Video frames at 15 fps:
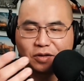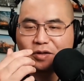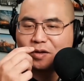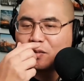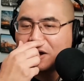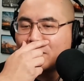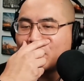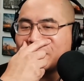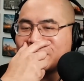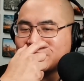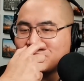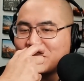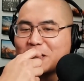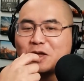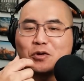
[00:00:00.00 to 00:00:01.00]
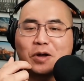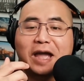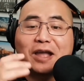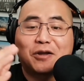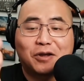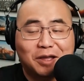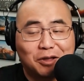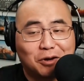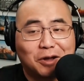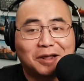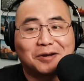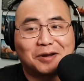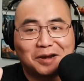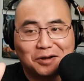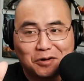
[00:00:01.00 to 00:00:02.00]
Why does it make you angry?
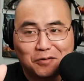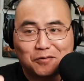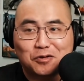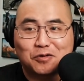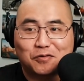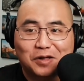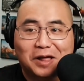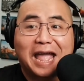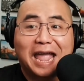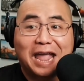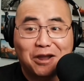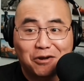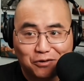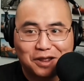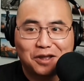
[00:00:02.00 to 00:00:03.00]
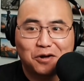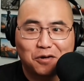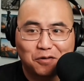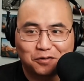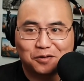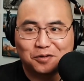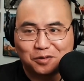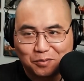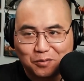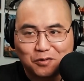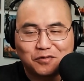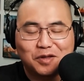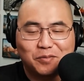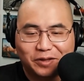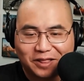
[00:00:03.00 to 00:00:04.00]
I don't know if you should feel angry over the
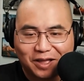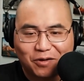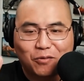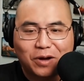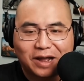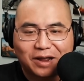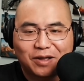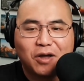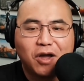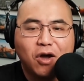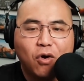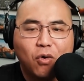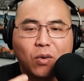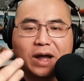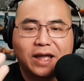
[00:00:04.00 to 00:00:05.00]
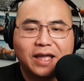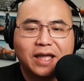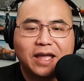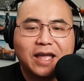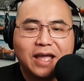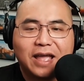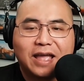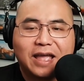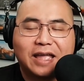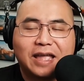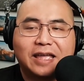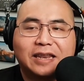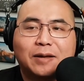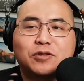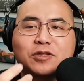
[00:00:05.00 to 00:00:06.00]
movie, but like, why?
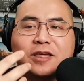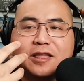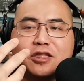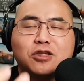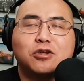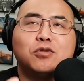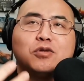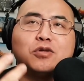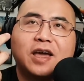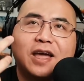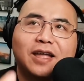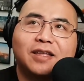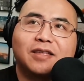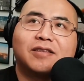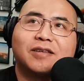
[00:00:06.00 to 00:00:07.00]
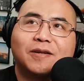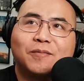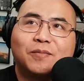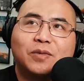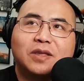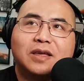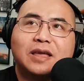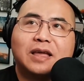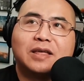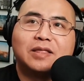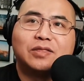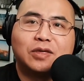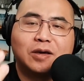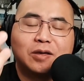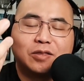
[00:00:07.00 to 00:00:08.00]
It upsets you that
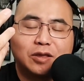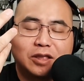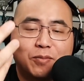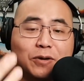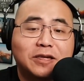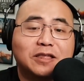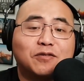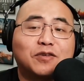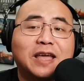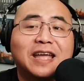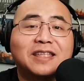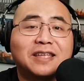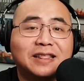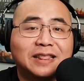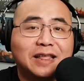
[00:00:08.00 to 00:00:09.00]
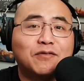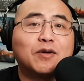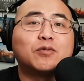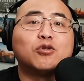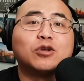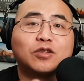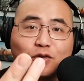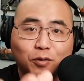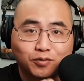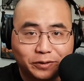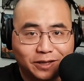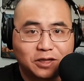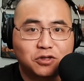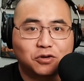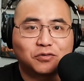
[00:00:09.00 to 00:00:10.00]
the depiction of Kang didn't live up to its full
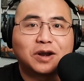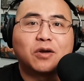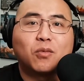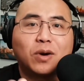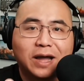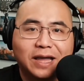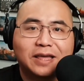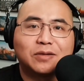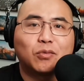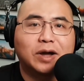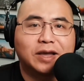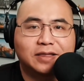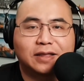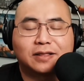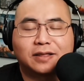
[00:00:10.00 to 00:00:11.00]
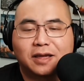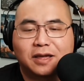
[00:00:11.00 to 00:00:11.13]
potential, right? Why is that the case?